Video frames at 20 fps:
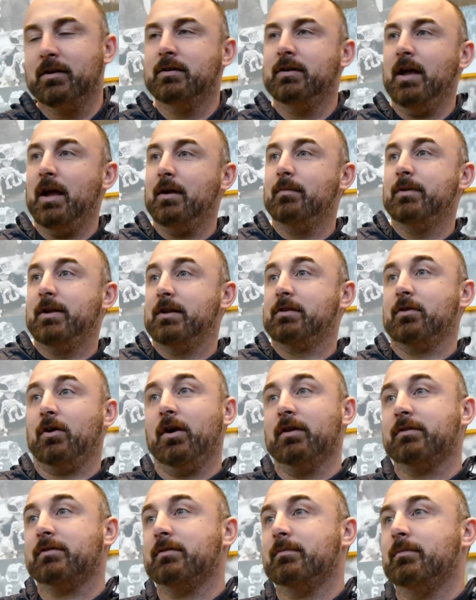yeah. I mean, it's
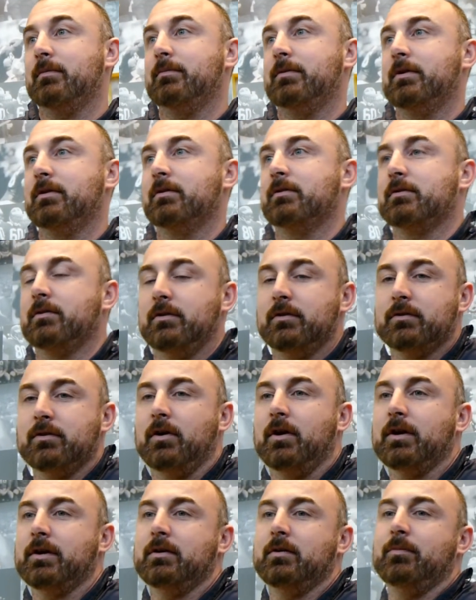awesome. I mean, you're
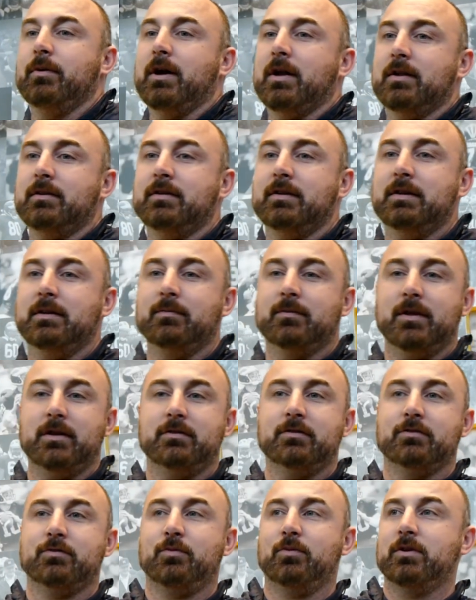talking about a team
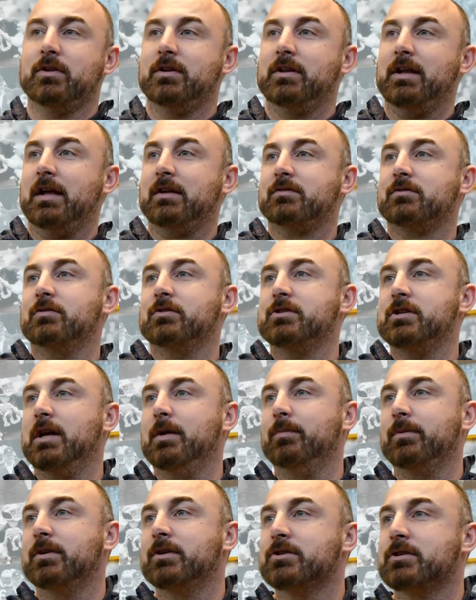that just won the national
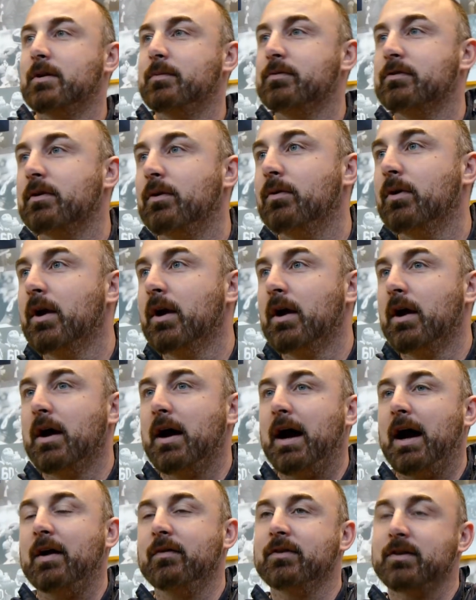championship. So
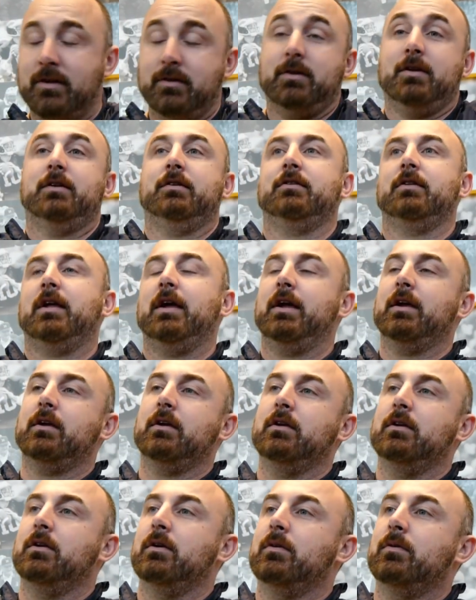obviously, it's like,
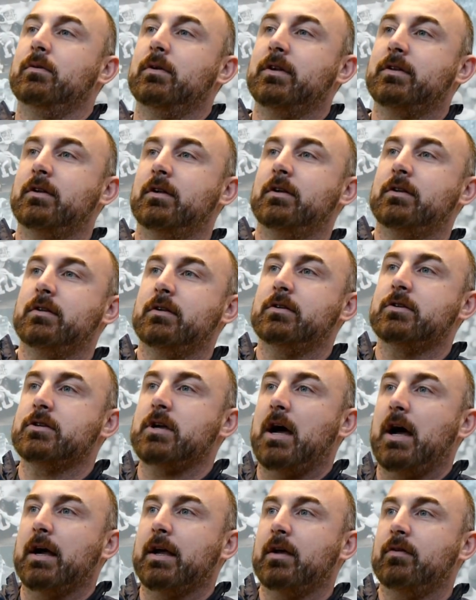you know, it's a
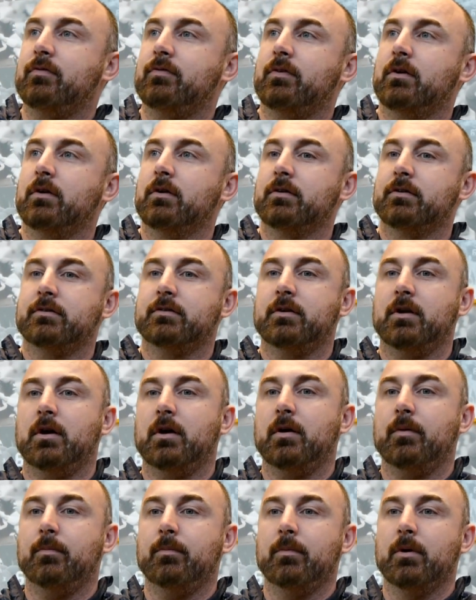shock at first.
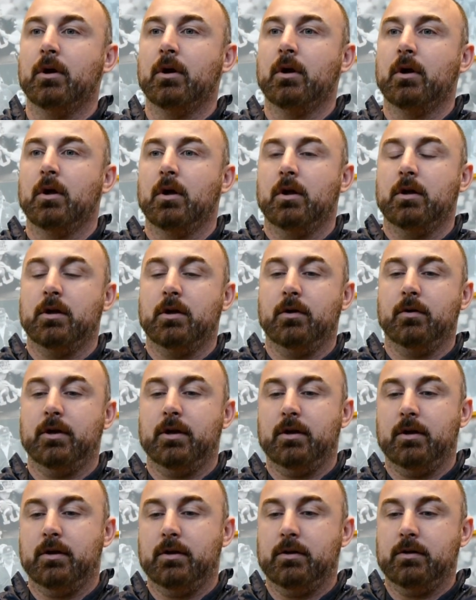You know,
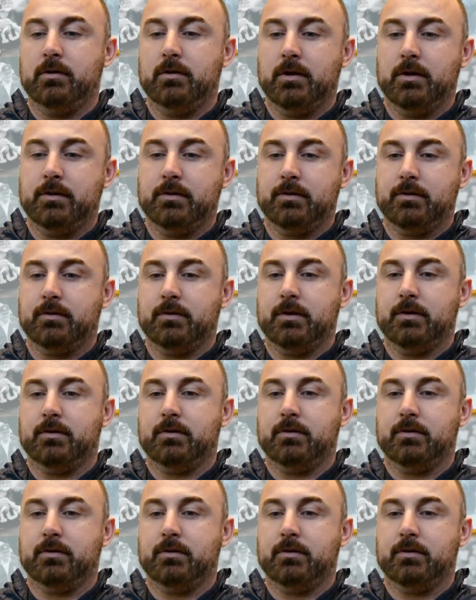and it